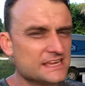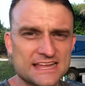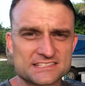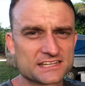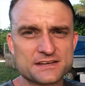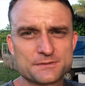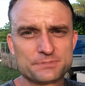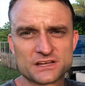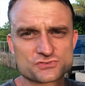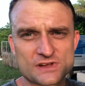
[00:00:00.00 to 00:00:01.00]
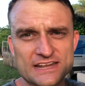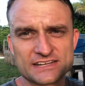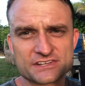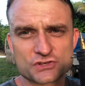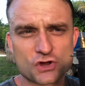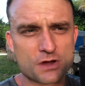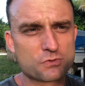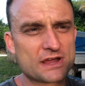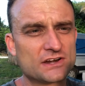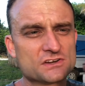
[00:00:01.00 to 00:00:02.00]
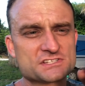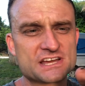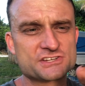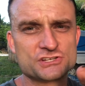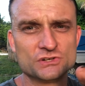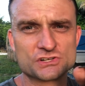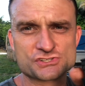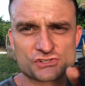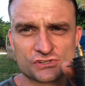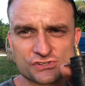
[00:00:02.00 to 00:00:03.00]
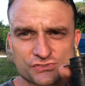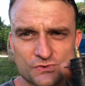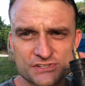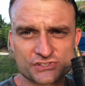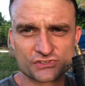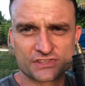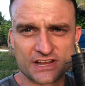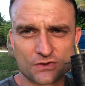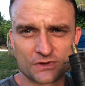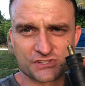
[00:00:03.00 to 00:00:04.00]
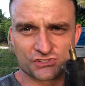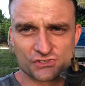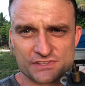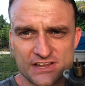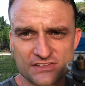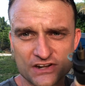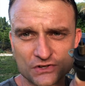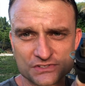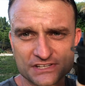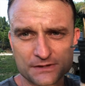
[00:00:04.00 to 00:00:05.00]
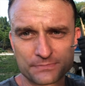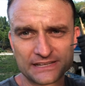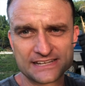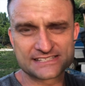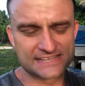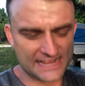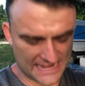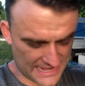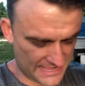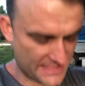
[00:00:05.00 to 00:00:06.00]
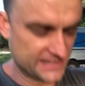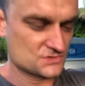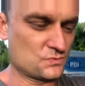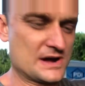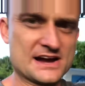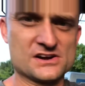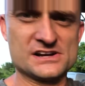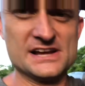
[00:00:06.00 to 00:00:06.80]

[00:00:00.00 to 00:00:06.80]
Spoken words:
It plugs right into the carburetor. It's got two little screws, one screw there that holds it in place, and then it's wired.